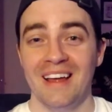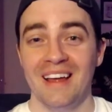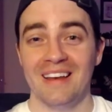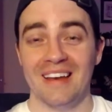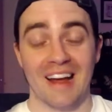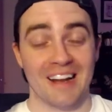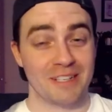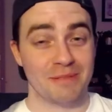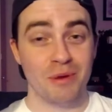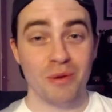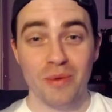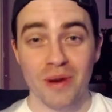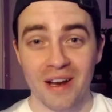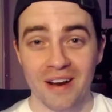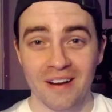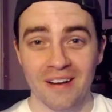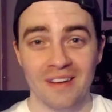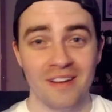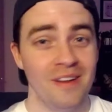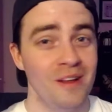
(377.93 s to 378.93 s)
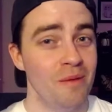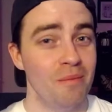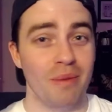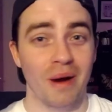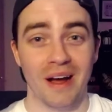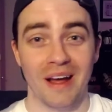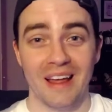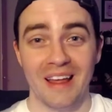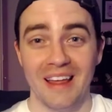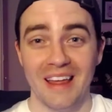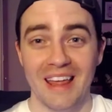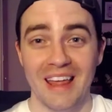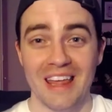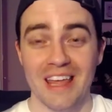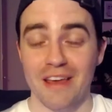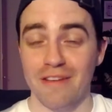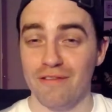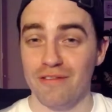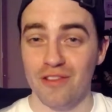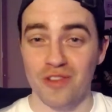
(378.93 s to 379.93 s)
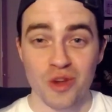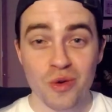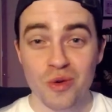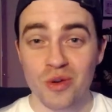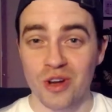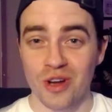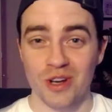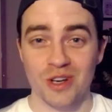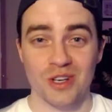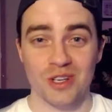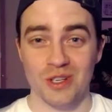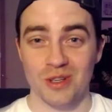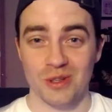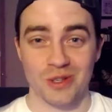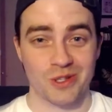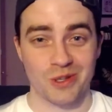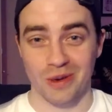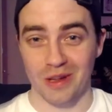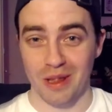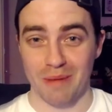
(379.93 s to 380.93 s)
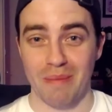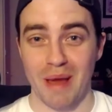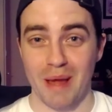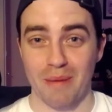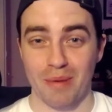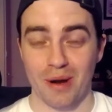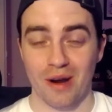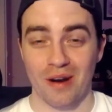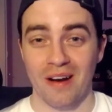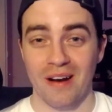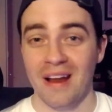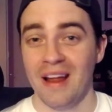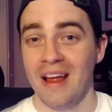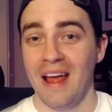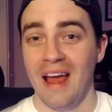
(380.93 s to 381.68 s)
Not to be weird, but if you couldn't use toilet paper,